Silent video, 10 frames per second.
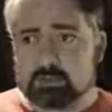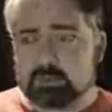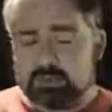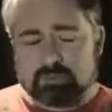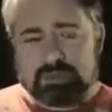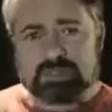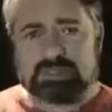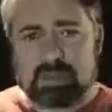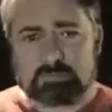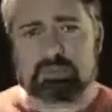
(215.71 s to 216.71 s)
Well, the
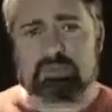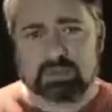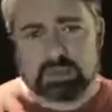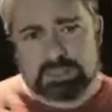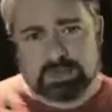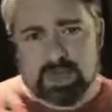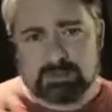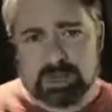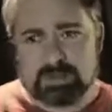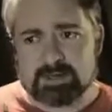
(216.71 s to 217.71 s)
reason I bought a 3G
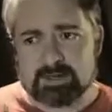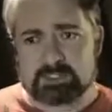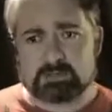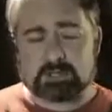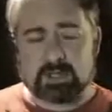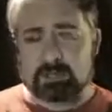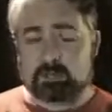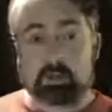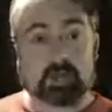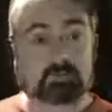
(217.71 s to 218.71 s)
iPad is so
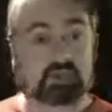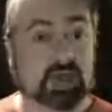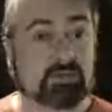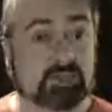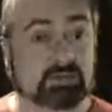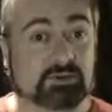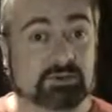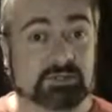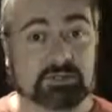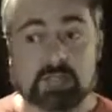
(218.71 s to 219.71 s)
when I'm traveling, for
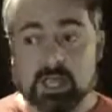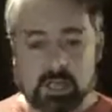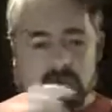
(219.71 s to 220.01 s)
instance,